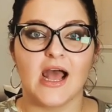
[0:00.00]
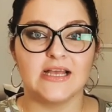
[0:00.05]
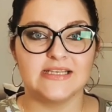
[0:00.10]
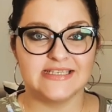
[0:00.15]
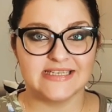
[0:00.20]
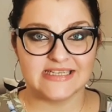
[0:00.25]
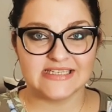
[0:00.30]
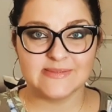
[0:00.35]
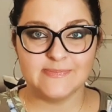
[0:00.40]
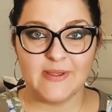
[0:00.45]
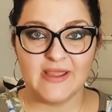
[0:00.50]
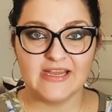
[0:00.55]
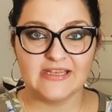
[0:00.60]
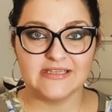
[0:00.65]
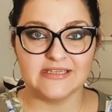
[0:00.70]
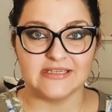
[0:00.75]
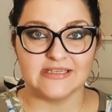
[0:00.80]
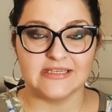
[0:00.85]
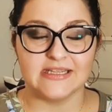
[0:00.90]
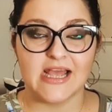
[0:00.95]
as
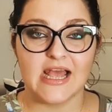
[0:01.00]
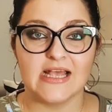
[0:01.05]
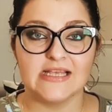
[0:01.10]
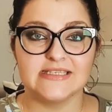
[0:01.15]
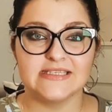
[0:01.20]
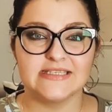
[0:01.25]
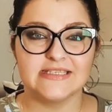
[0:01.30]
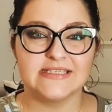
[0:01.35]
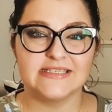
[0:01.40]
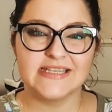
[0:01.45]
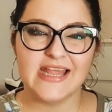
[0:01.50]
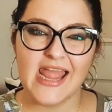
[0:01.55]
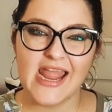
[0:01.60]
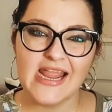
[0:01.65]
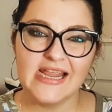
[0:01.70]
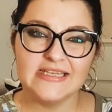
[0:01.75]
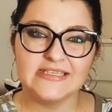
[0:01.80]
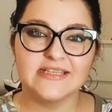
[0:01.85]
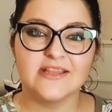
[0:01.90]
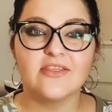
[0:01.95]
expected, has
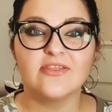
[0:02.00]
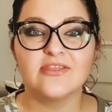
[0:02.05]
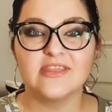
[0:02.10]
stayed